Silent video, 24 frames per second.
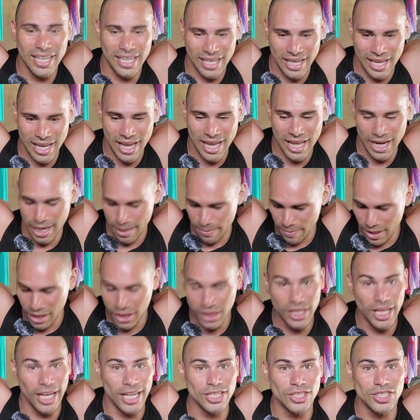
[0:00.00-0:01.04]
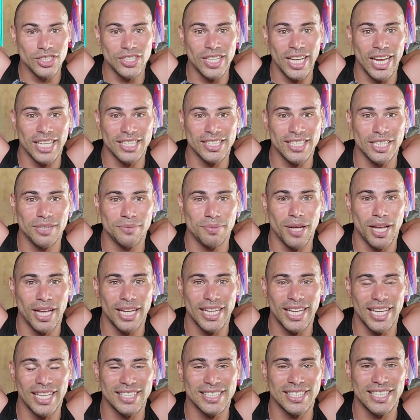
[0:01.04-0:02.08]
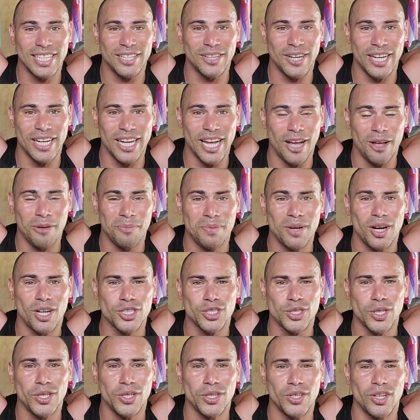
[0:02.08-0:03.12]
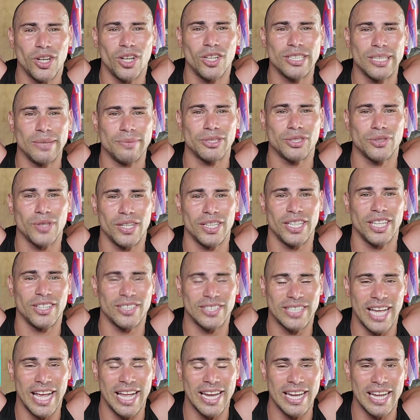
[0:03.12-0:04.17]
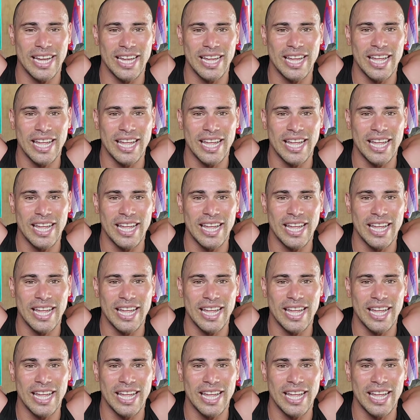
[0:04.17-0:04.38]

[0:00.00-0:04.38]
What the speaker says: And I'm in a lunge stance that you probably can't see right now, but I'll show you, I'll demonstrate on the other side.